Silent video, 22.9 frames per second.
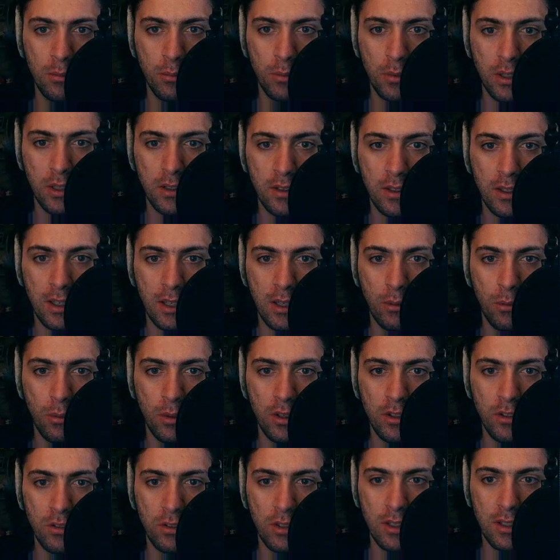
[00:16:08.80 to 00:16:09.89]
but I
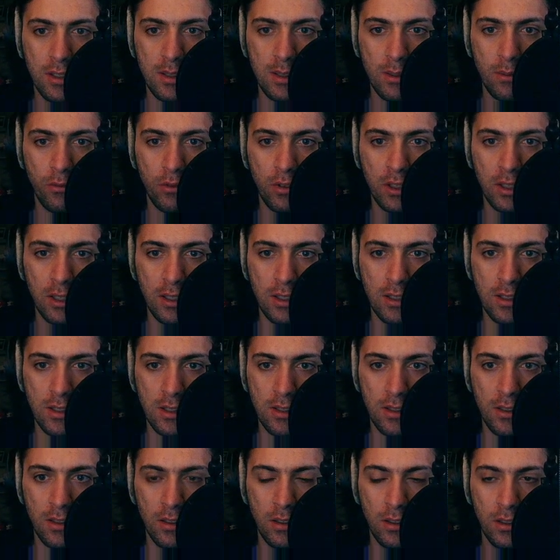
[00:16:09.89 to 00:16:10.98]
want to add something else.
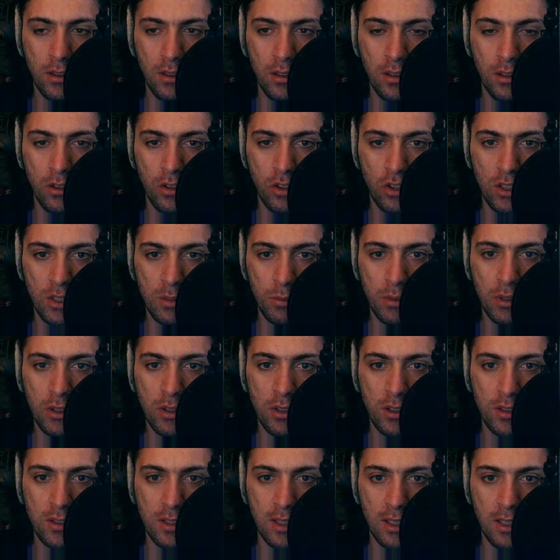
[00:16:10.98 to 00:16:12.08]
Just
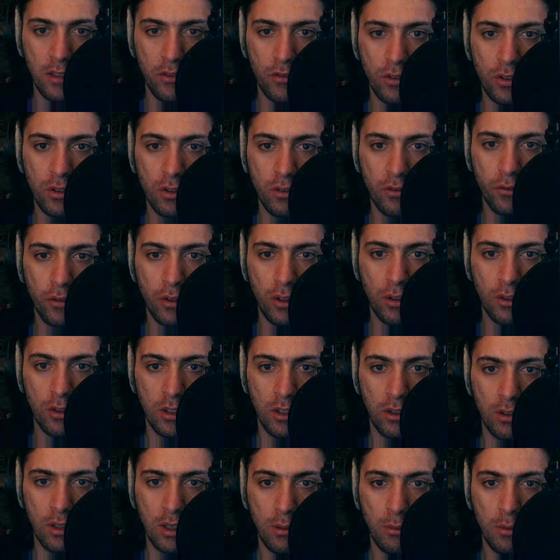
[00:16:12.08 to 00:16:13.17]
because I have a good flow
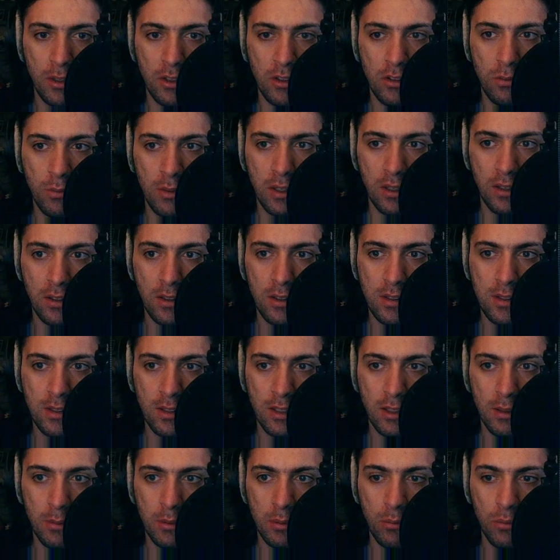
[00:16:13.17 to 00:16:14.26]
now, I want to make this a
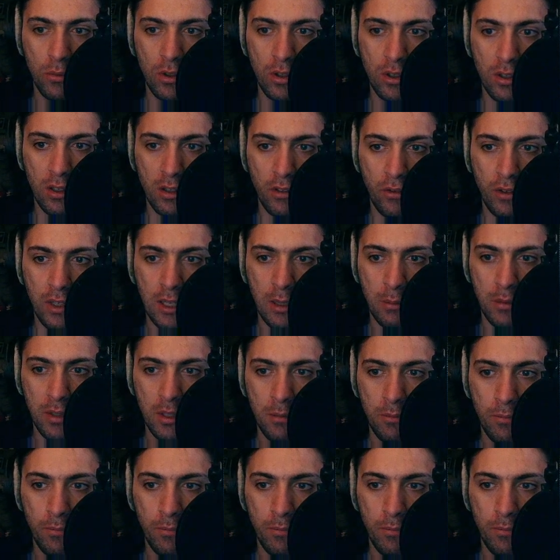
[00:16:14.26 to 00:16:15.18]
little bit more FM-y.